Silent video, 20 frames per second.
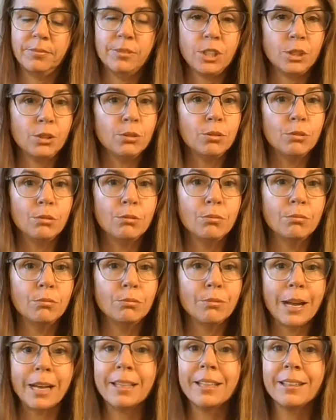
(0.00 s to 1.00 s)
do you
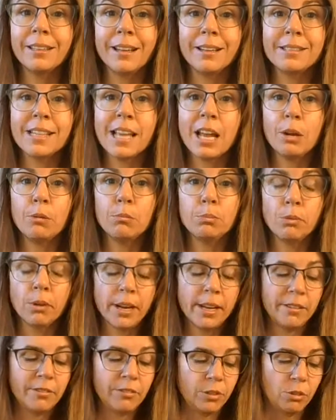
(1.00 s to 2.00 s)
recognize how
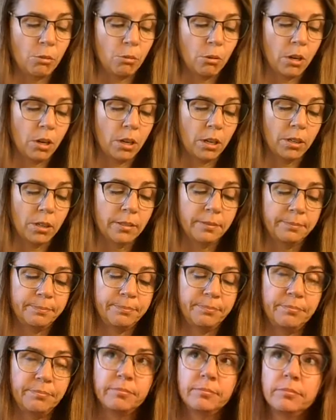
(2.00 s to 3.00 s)
brave you are
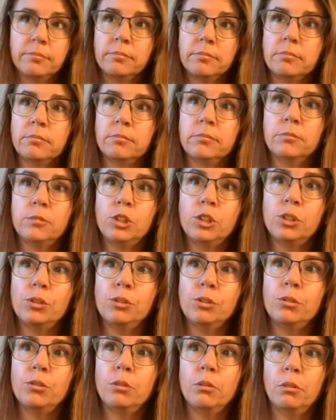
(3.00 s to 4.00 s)

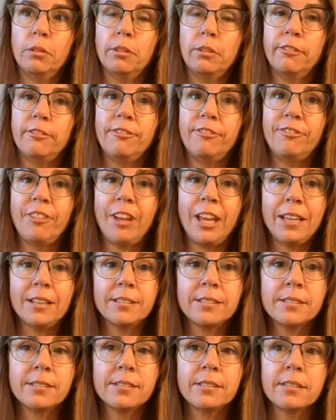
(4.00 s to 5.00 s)
to
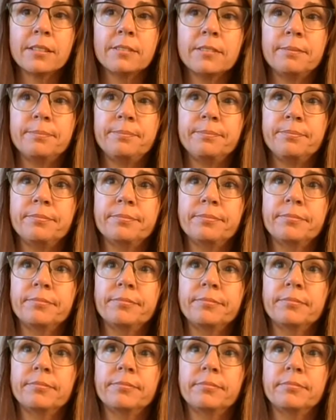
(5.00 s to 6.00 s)
face
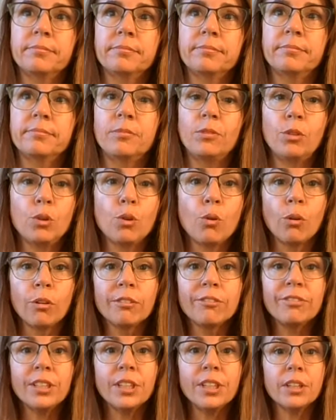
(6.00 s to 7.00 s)

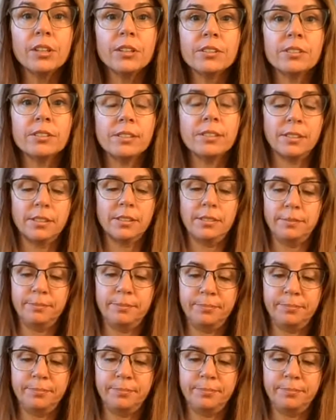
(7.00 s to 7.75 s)
your fears?